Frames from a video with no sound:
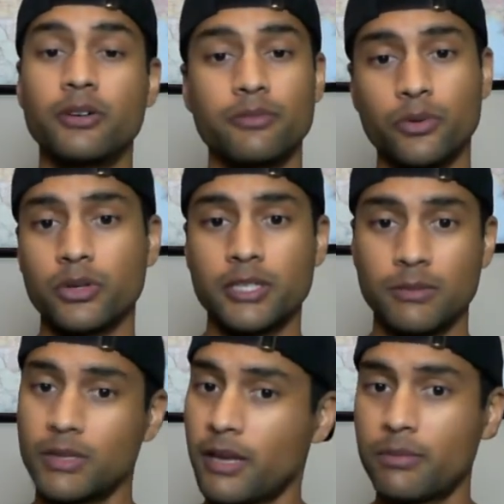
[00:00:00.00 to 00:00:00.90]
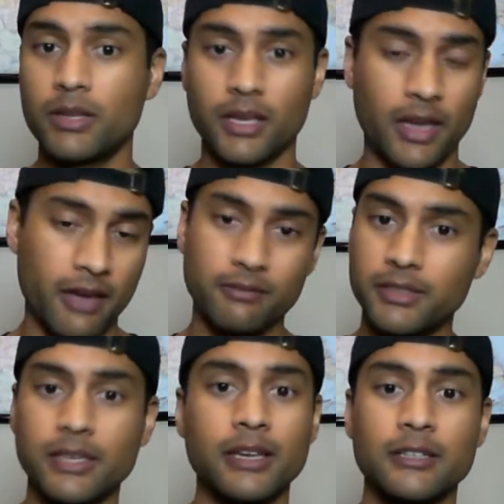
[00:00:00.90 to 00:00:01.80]
for teams that I've been heavily
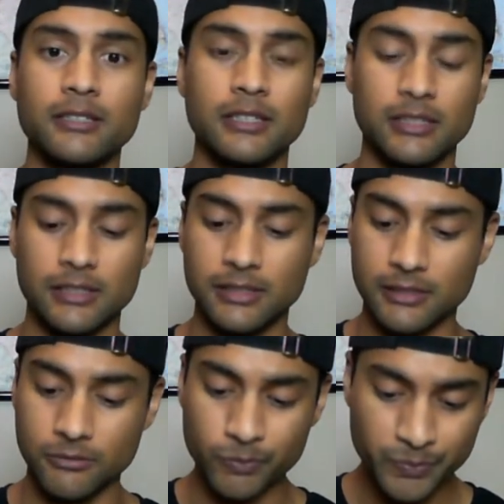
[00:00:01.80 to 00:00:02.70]
against in this season.